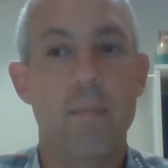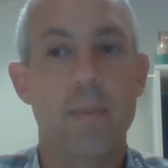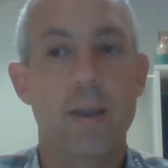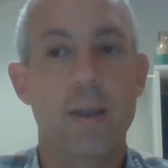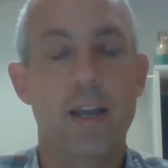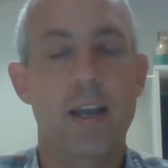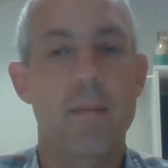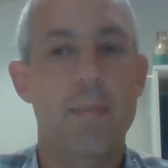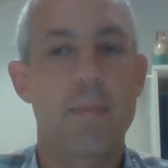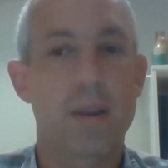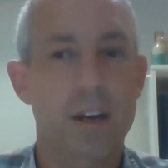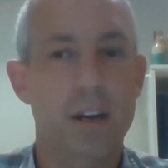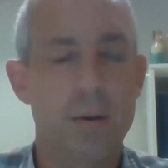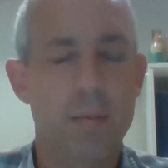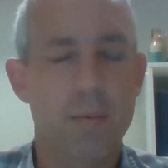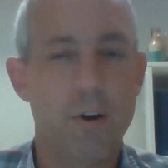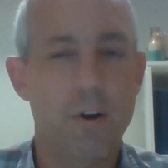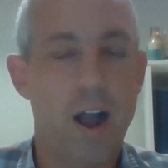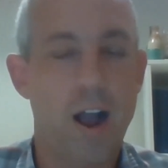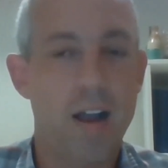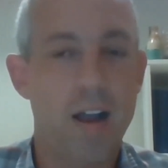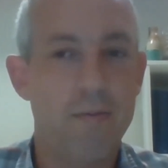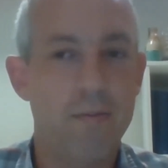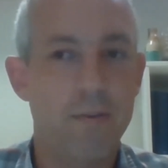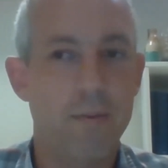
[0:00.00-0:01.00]
it can be
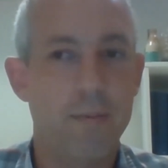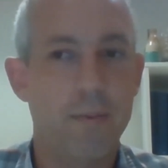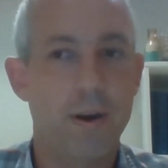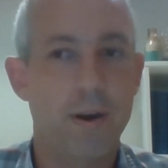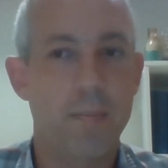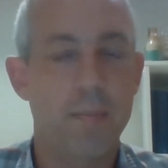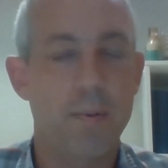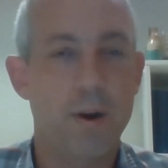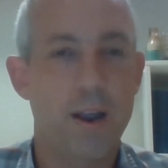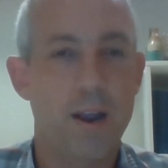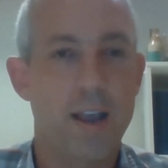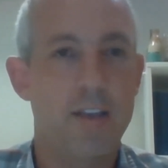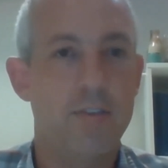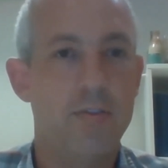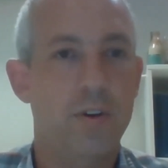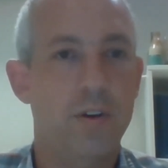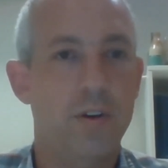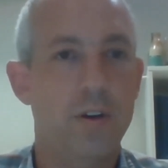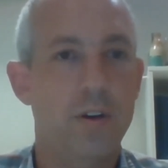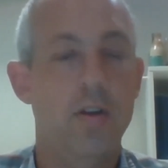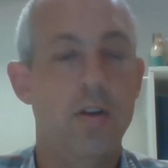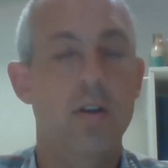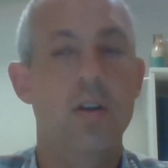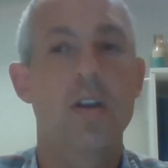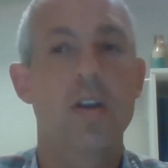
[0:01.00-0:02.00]
derived from an
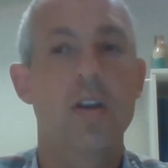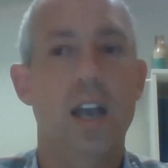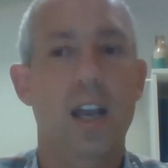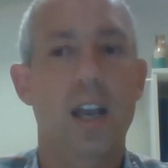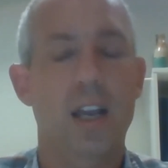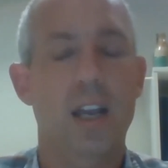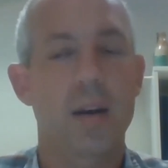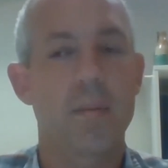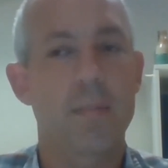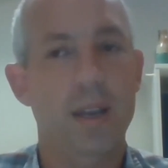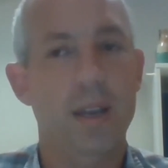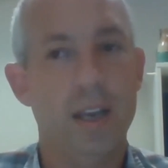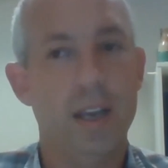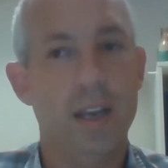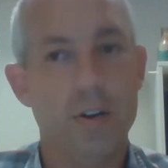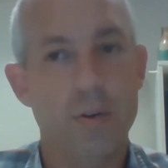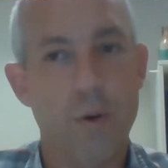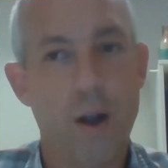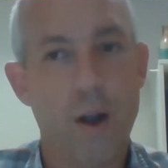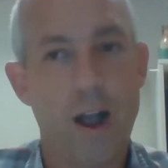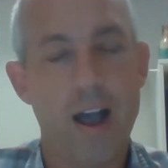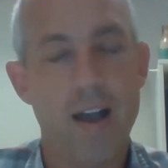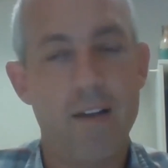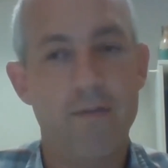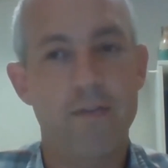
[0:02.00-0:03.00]
appraisal, it can be
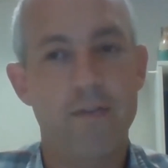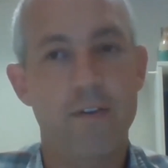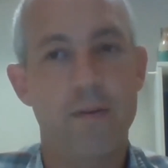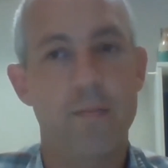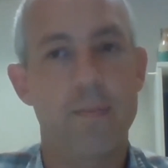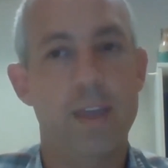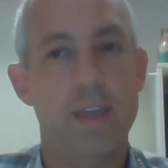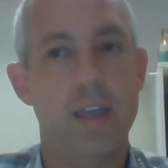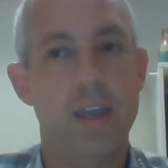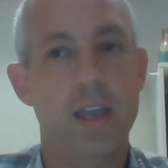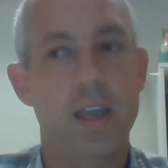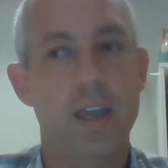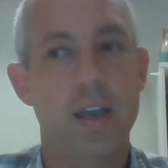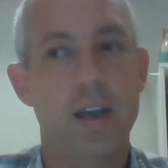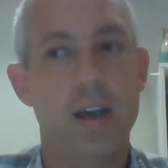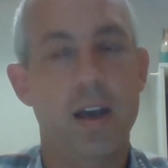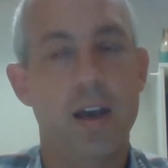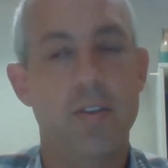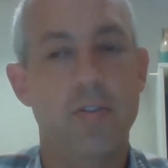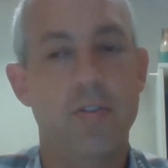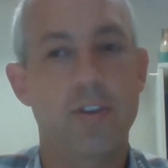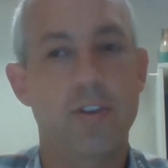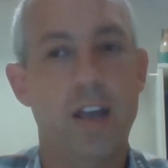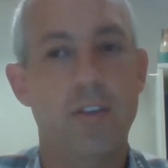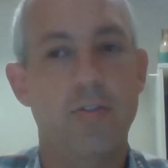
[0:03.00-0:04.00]
derived from the
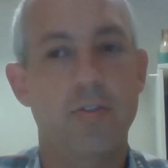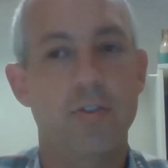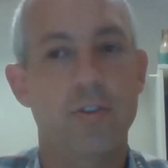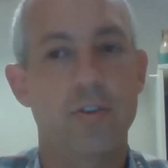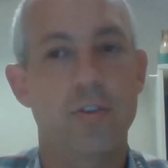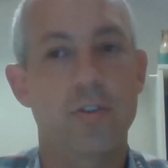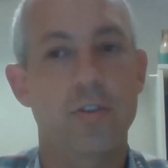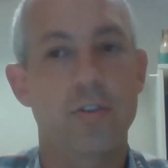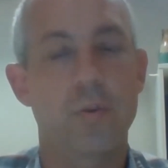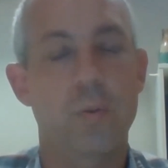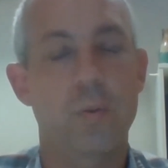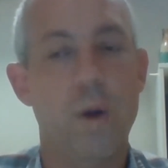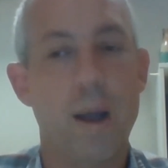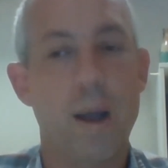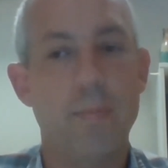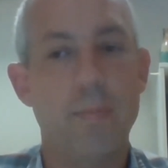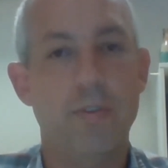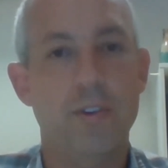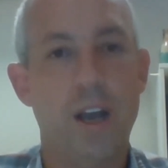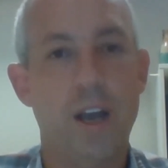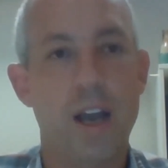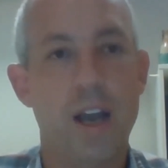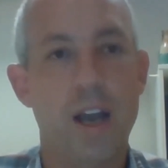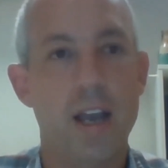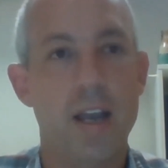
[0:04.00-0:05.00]
assessor's
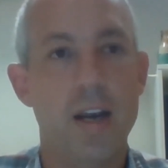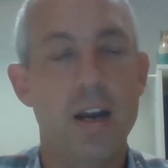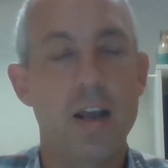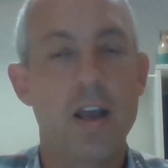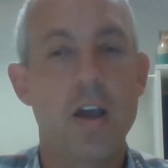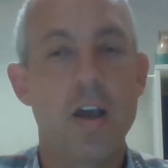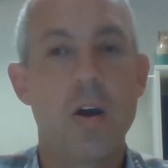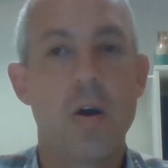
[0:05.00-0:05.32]
website,